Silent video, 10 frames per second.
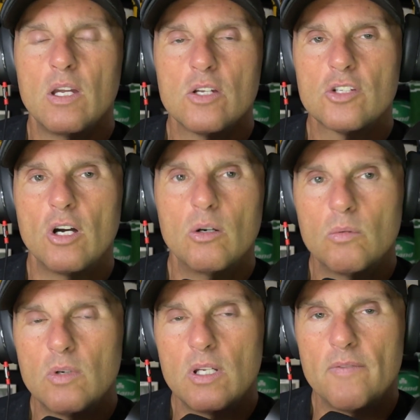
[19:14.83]

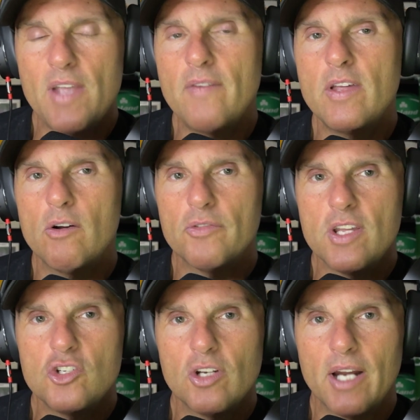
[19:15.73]
So if you have any other
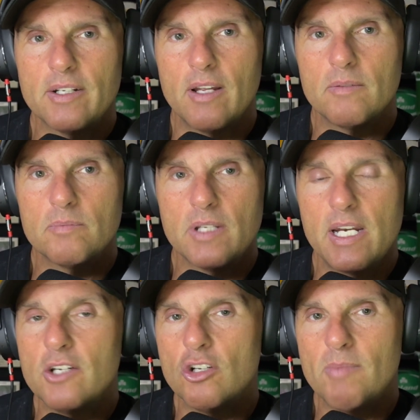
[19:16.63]
things you'd like to get
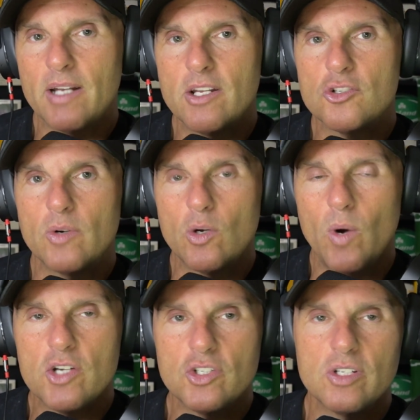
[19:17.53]
into about this or any
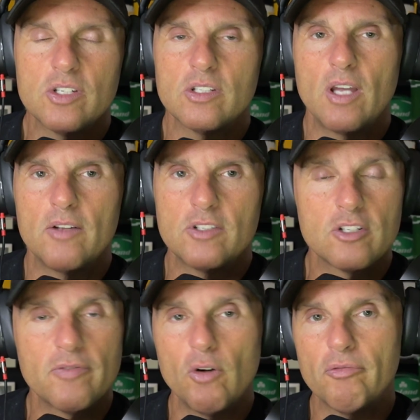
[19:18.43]
questions,
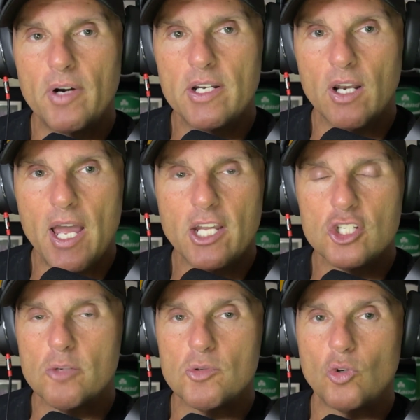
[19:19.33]
just feel free to like and
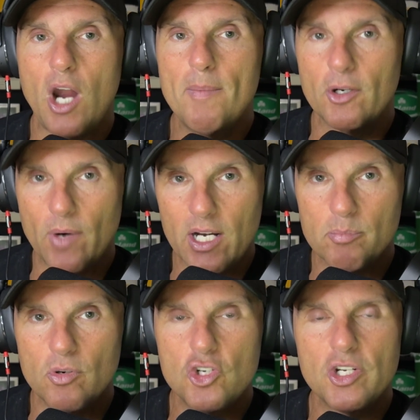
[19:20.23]
subscribe. I greatly
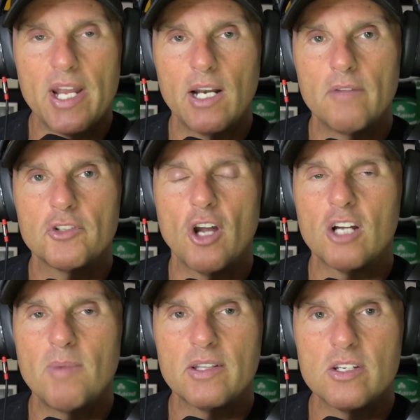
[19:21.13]
appreciate it. I love to talk
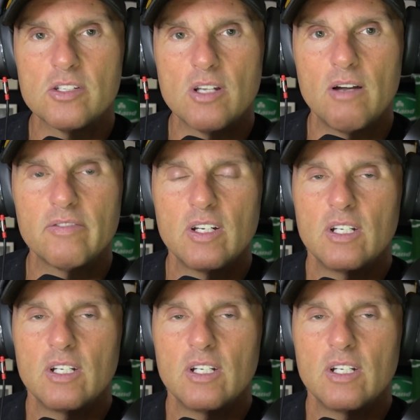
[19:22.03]
about this stuff.